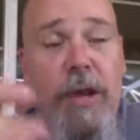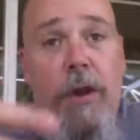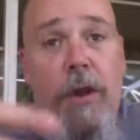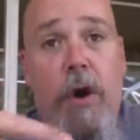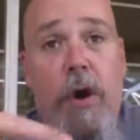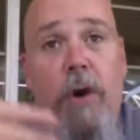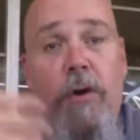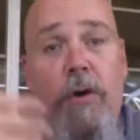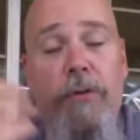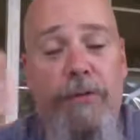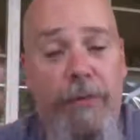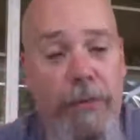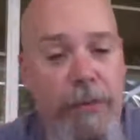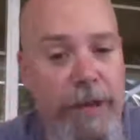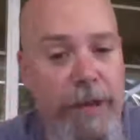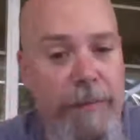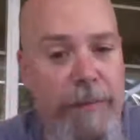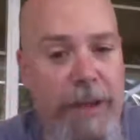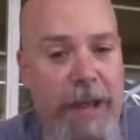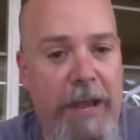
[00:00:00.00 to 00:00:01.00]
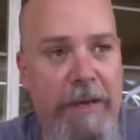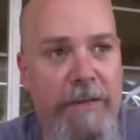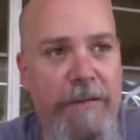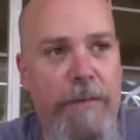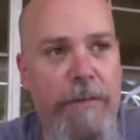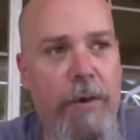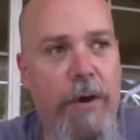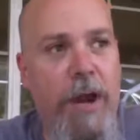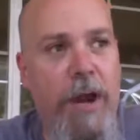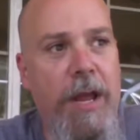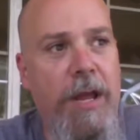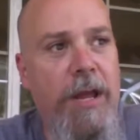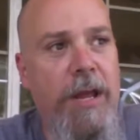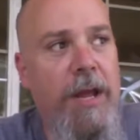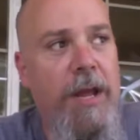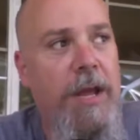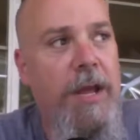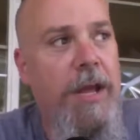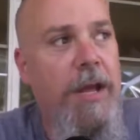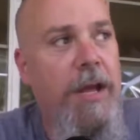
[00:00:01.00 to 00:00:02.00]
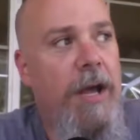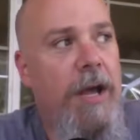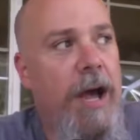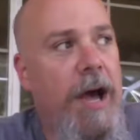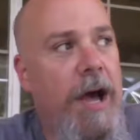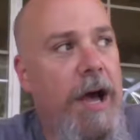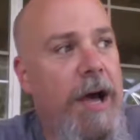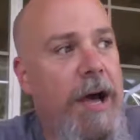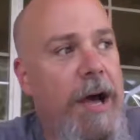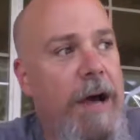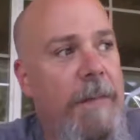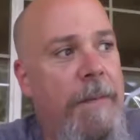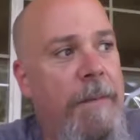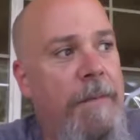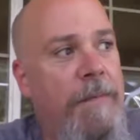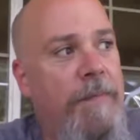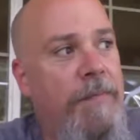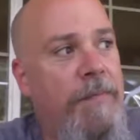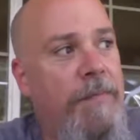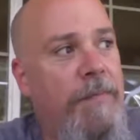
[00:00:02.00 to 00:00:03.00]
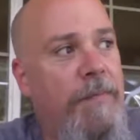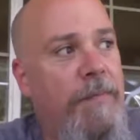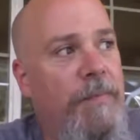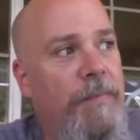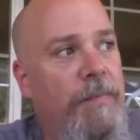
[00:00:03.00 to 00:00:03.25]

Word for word: you can also get paid for it, um,